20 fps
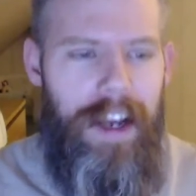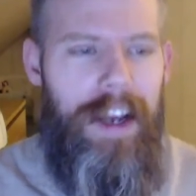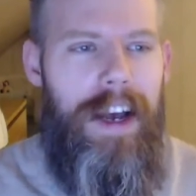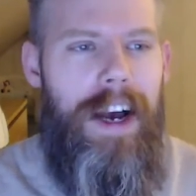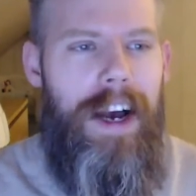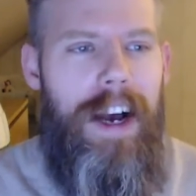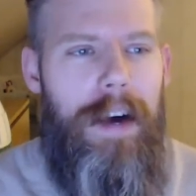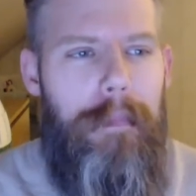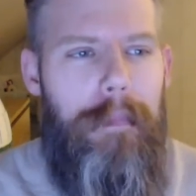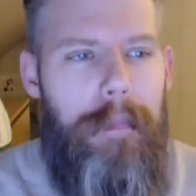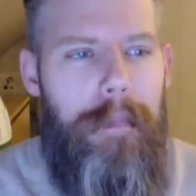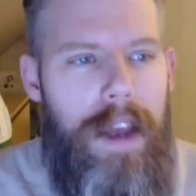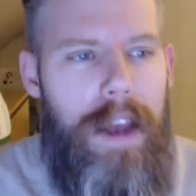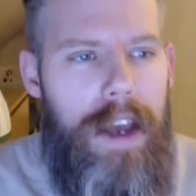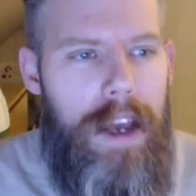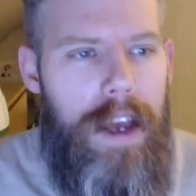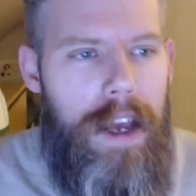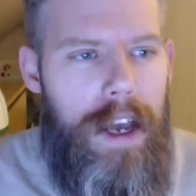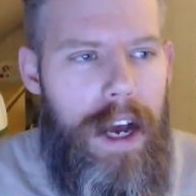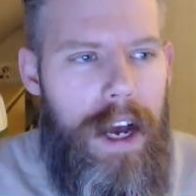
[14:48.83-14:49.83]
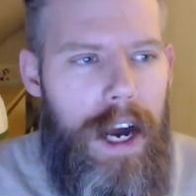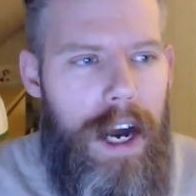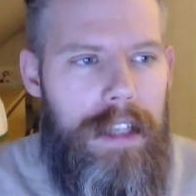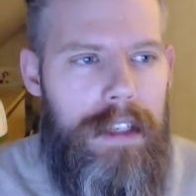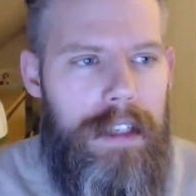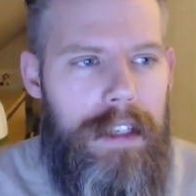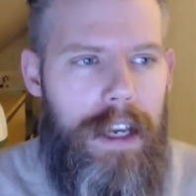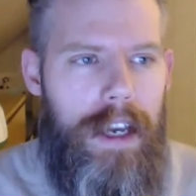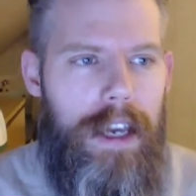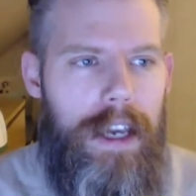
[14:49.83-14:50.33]
I'd
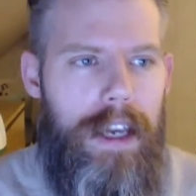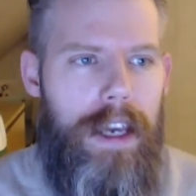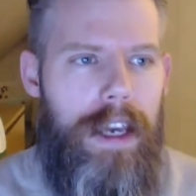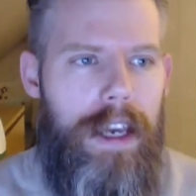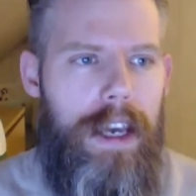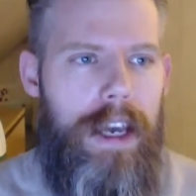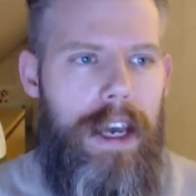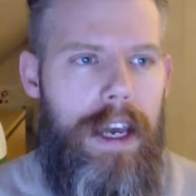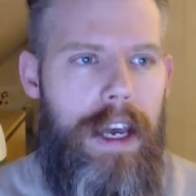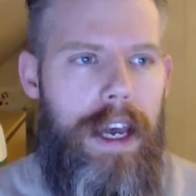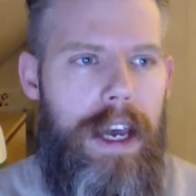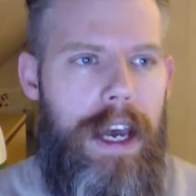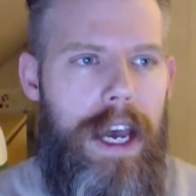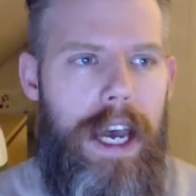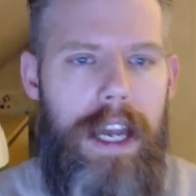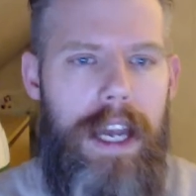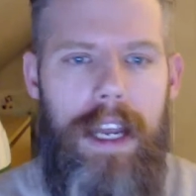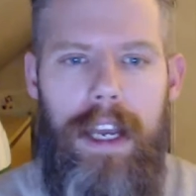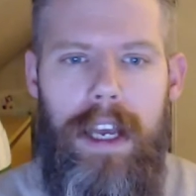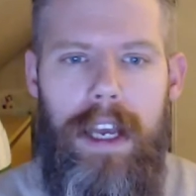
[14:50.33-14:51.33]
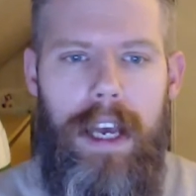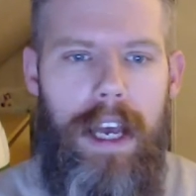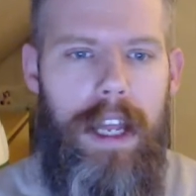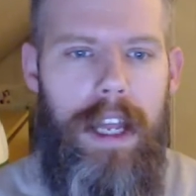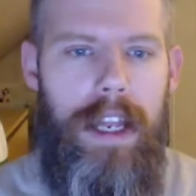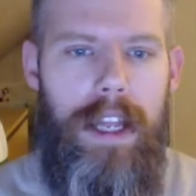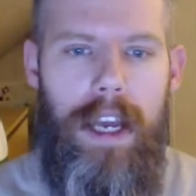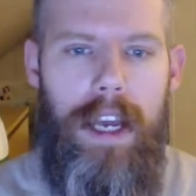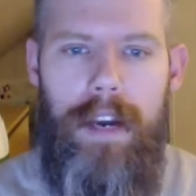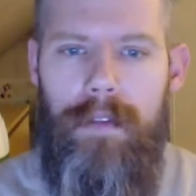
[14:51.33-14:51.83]
say any
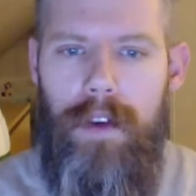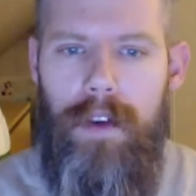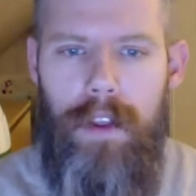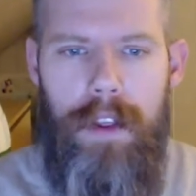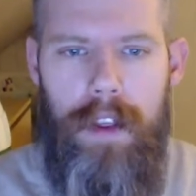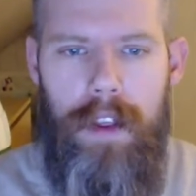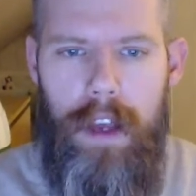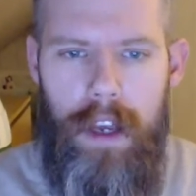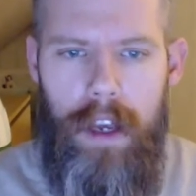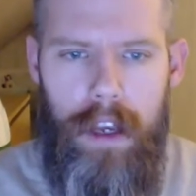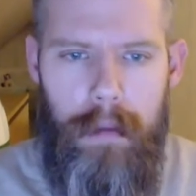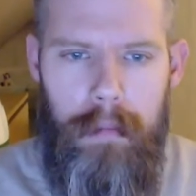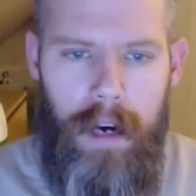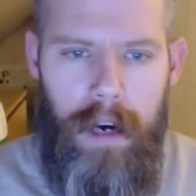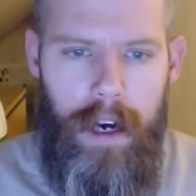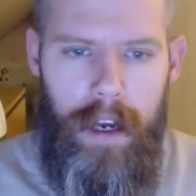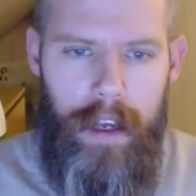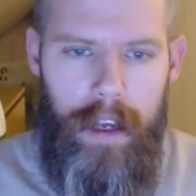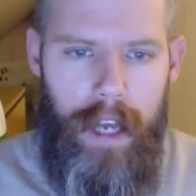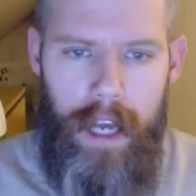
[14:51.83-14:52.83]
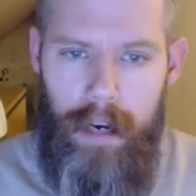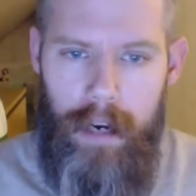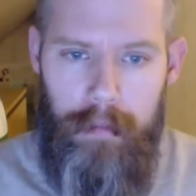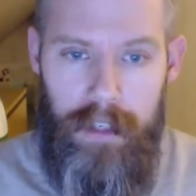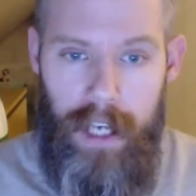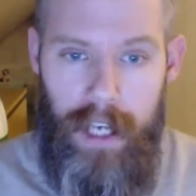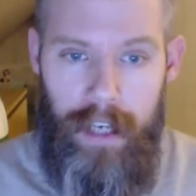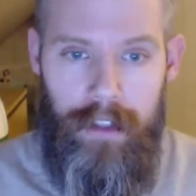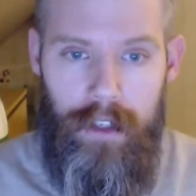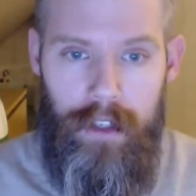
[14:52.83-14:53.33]
and everything by Adam
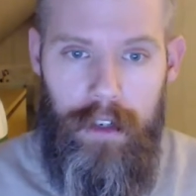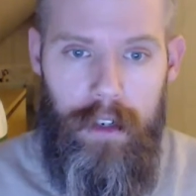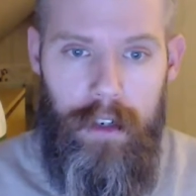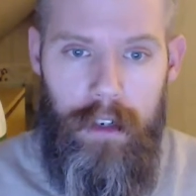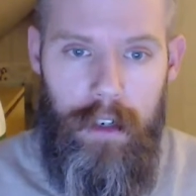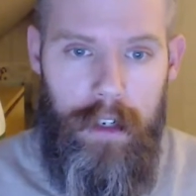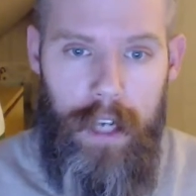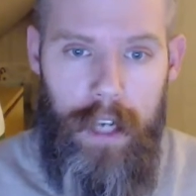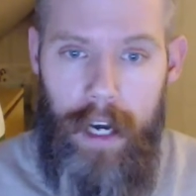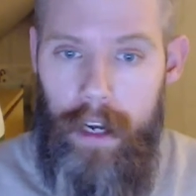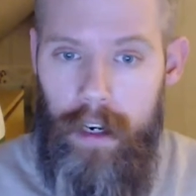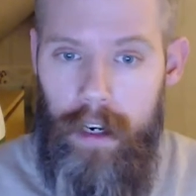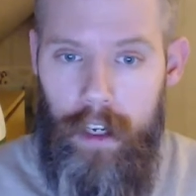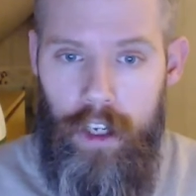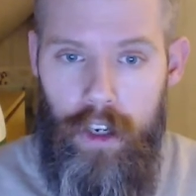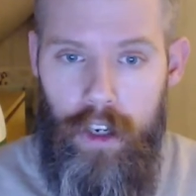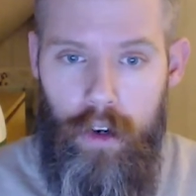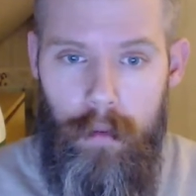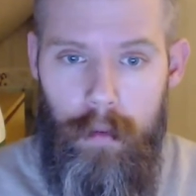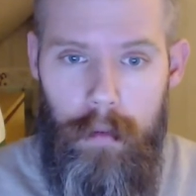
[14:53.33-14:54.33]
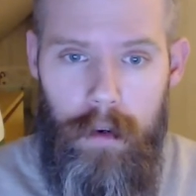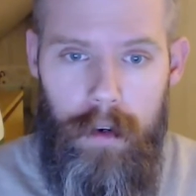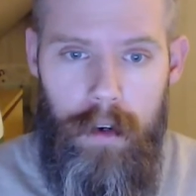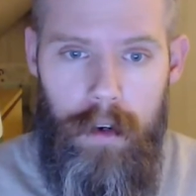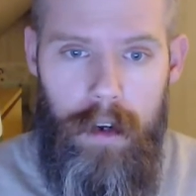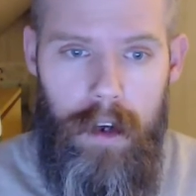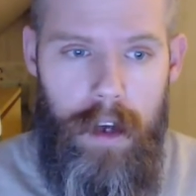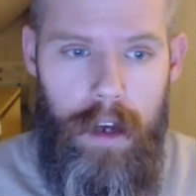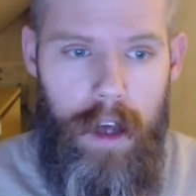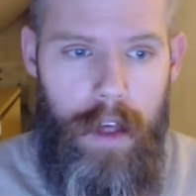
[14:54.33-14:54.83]
Saxton, Guy in a Cube.
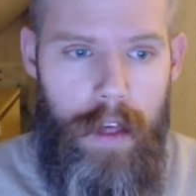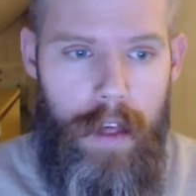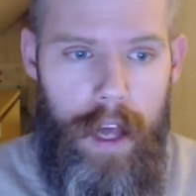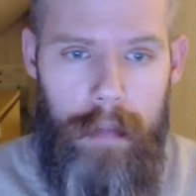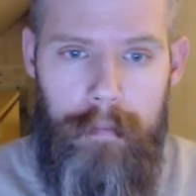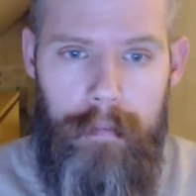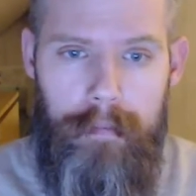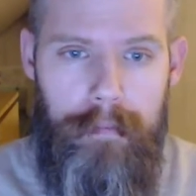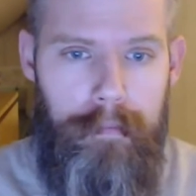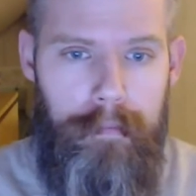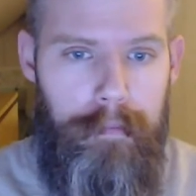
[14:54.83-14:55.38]
That